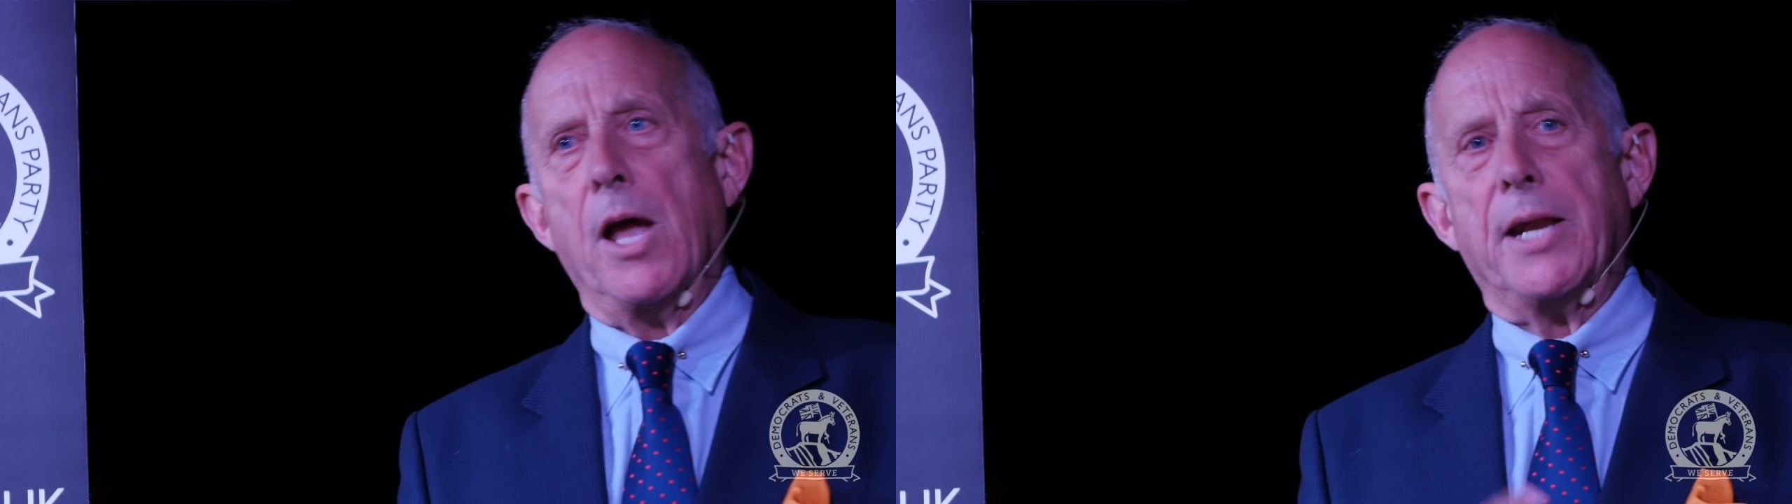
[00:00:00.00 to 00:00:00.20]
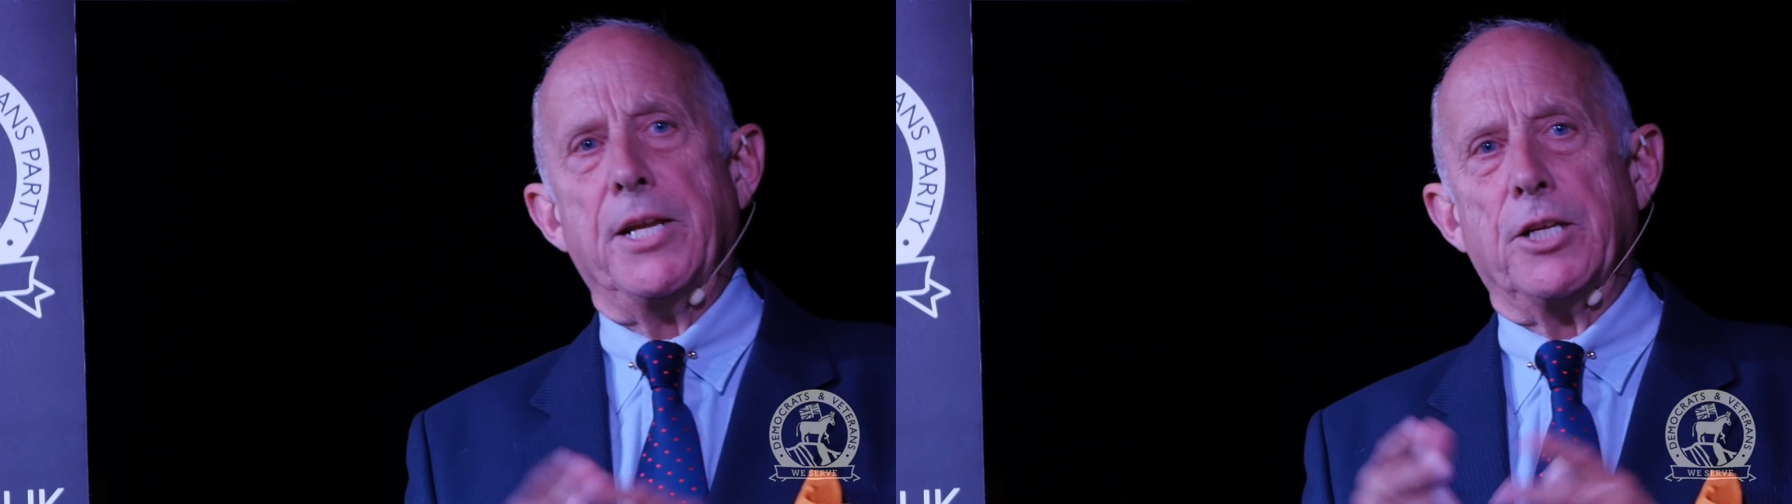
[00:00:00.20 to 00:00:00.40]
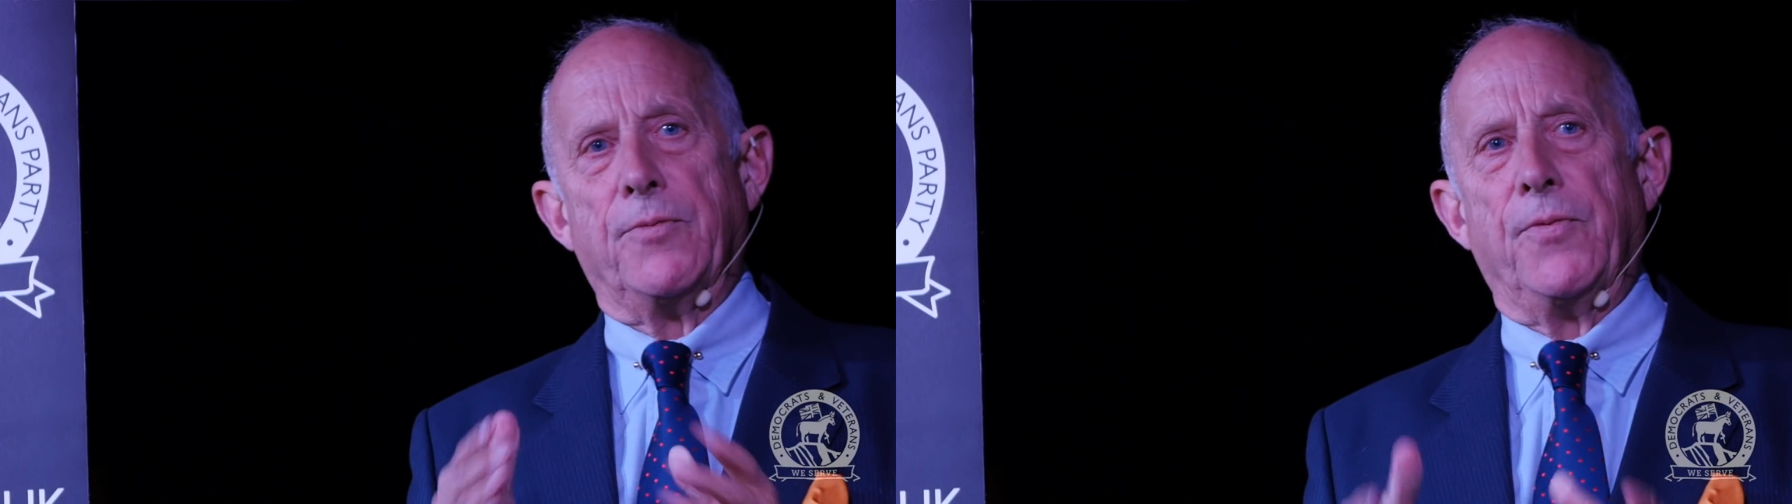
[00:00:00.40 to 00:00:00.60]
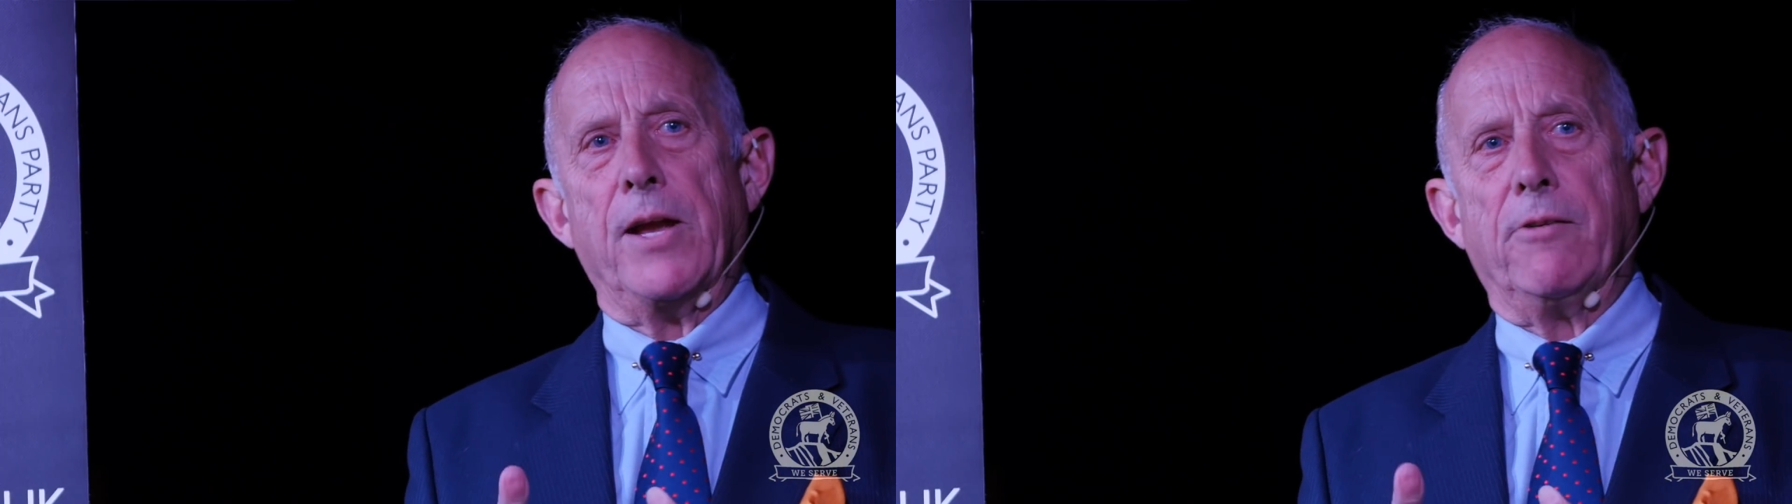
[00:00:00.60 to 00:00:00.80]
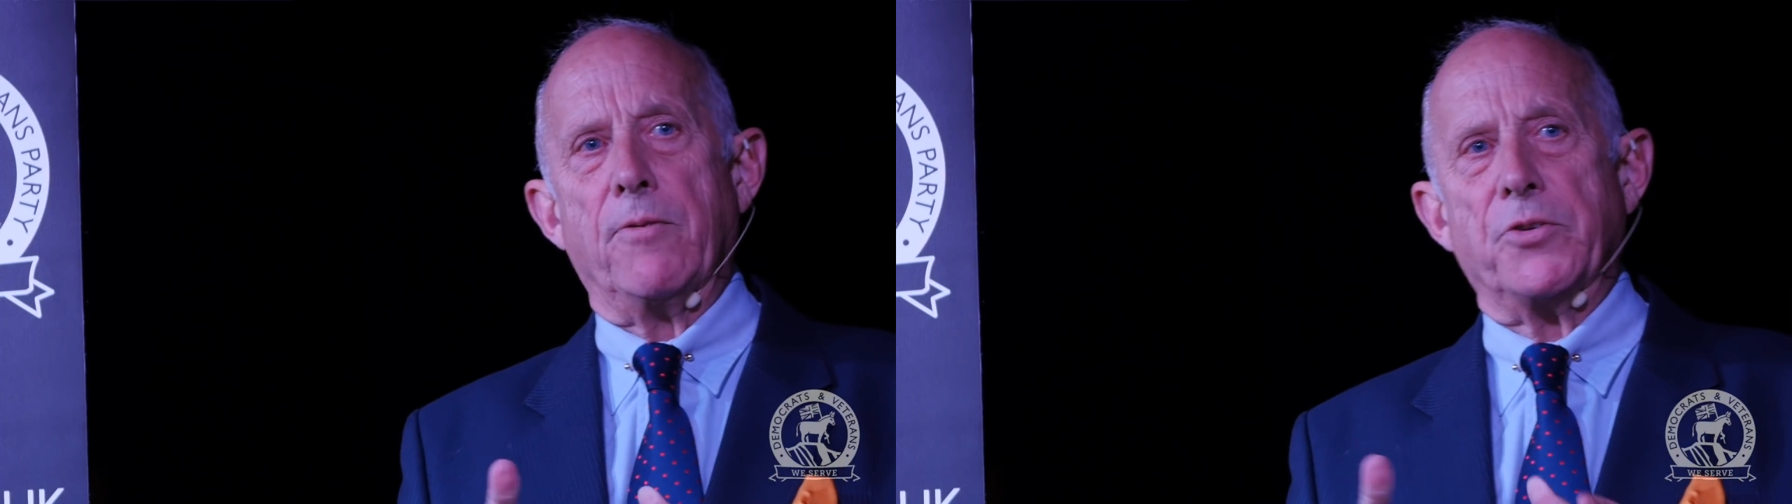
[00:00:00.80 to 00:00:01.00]
and his
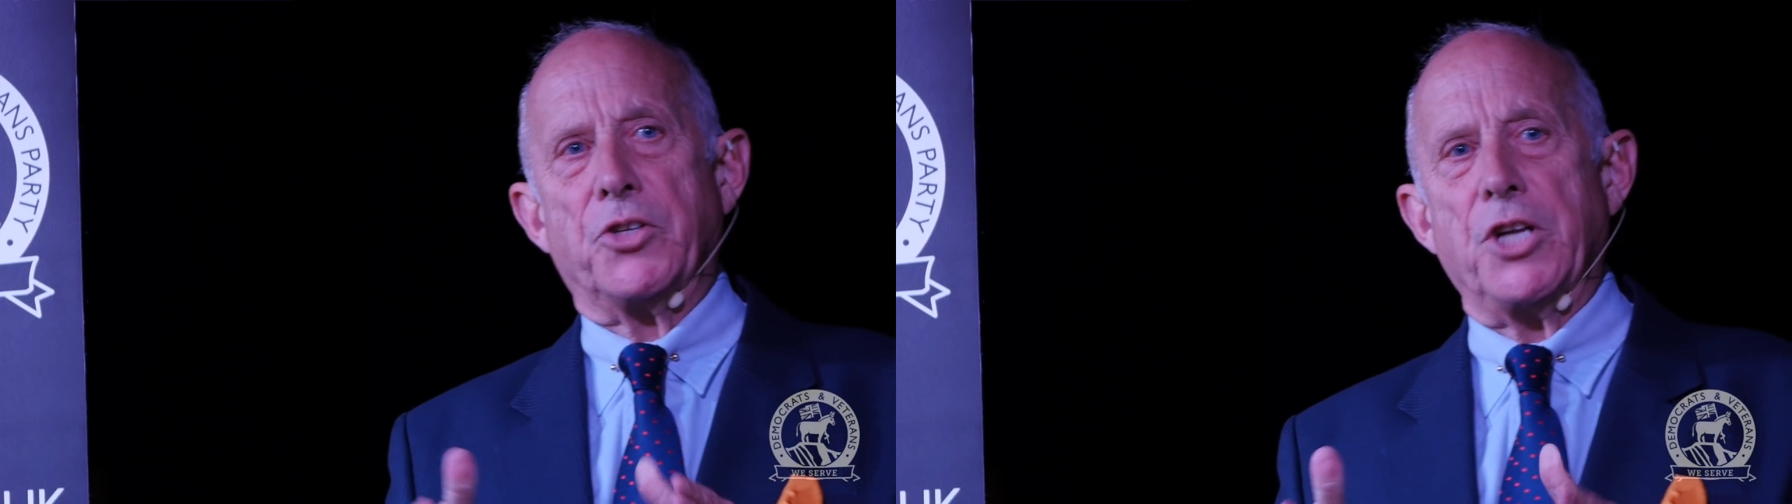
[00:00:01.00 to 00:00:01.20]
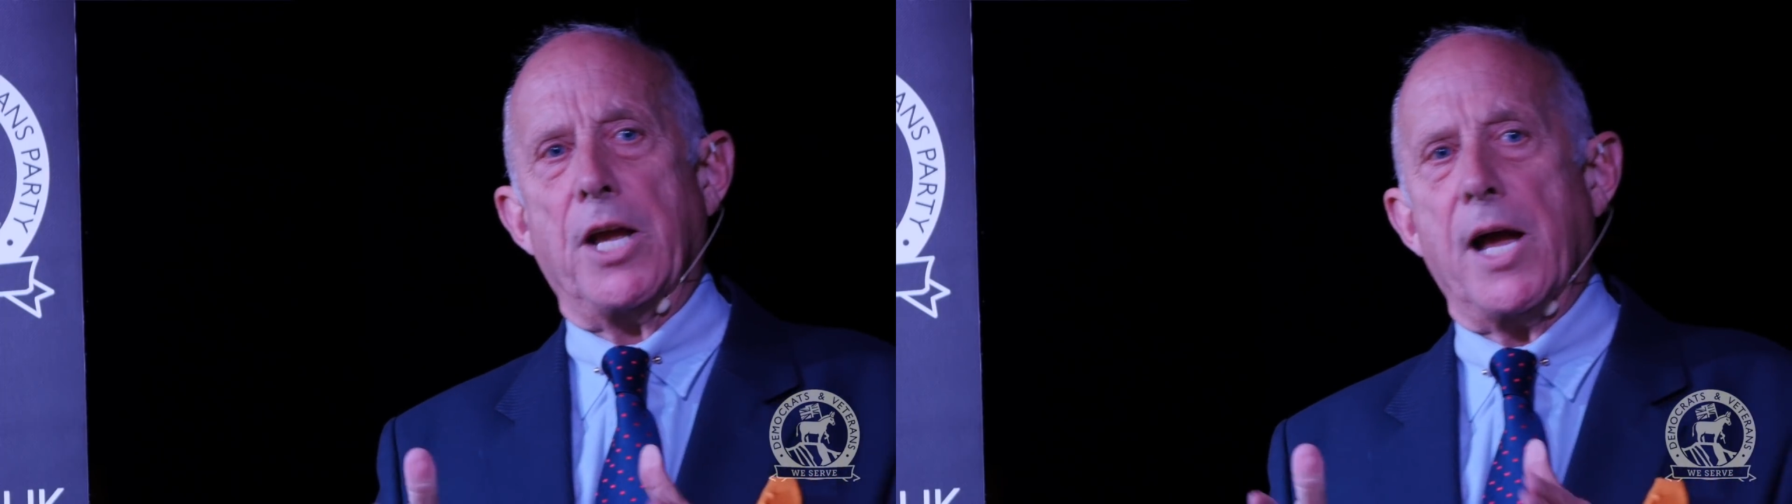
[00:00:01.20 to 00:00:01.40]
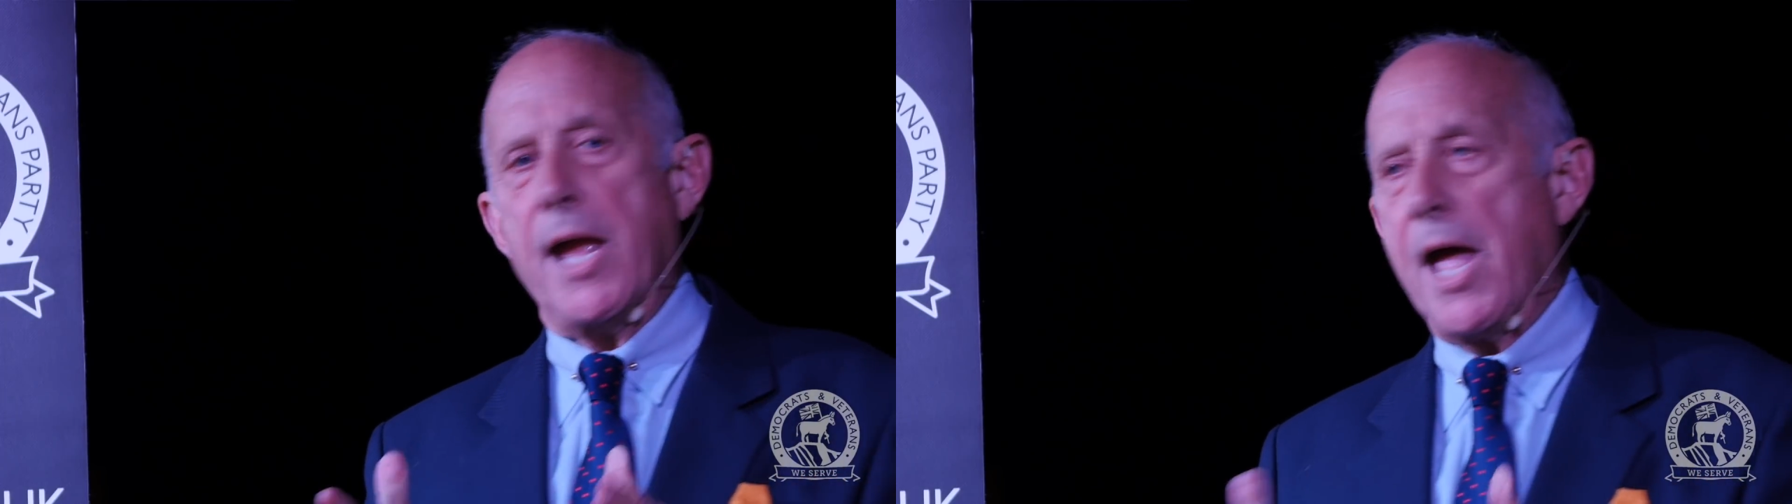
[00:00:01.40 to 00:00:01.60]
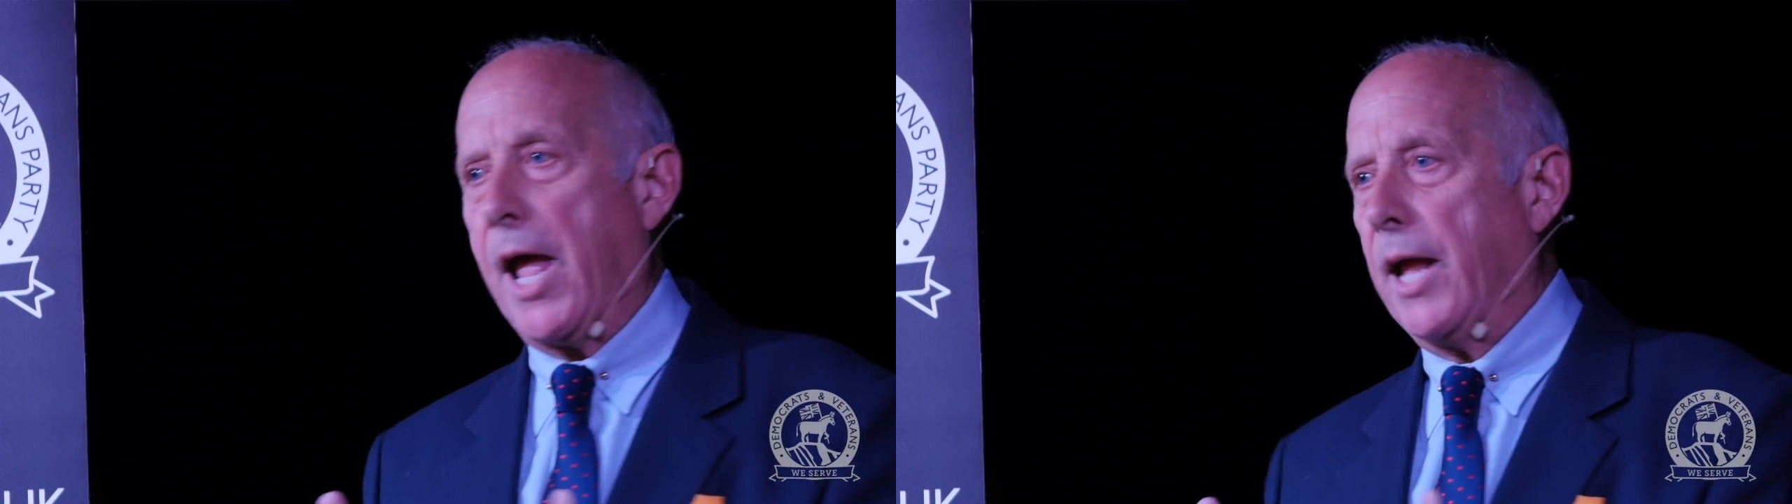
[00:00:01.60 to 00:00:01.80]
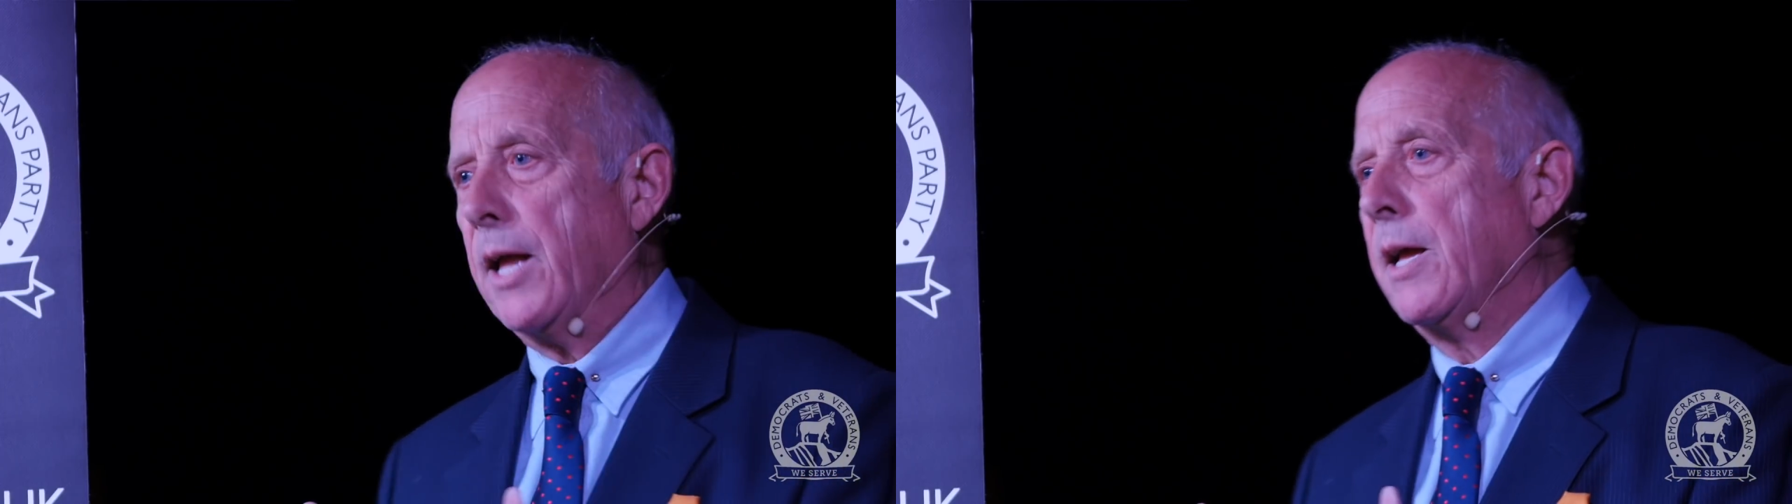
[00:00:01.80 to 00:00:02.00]
fear of the
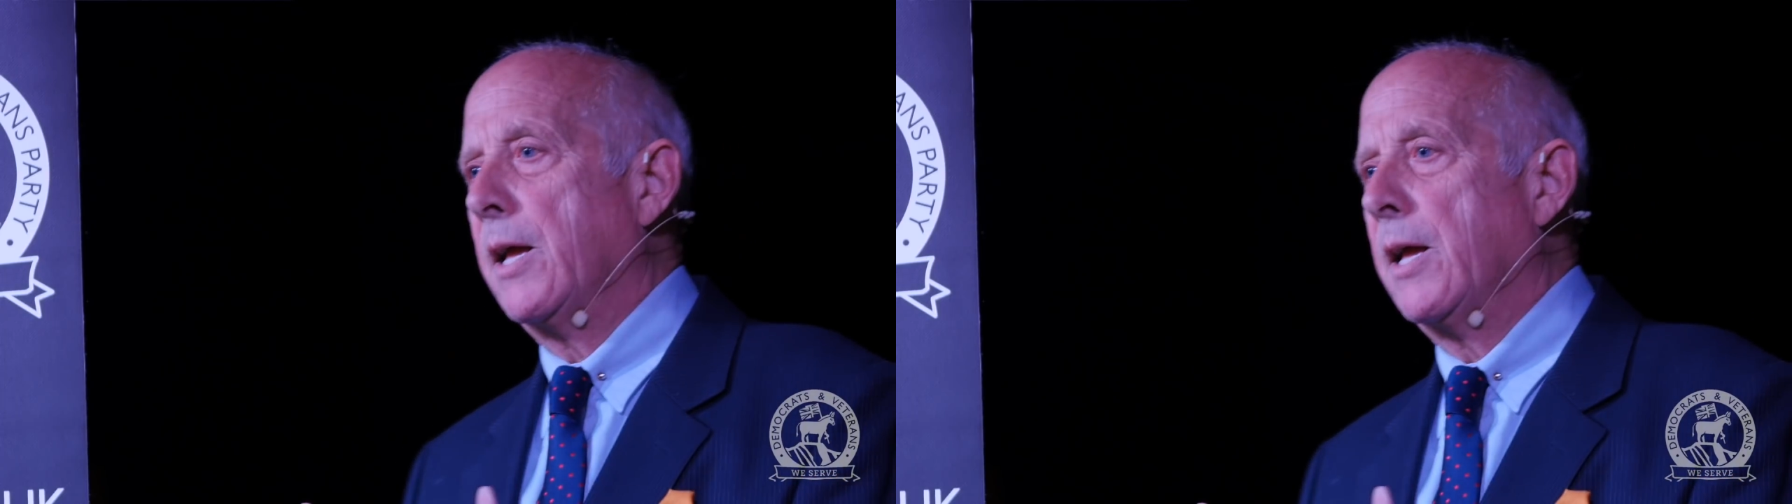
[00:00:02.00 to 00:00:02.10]
CIA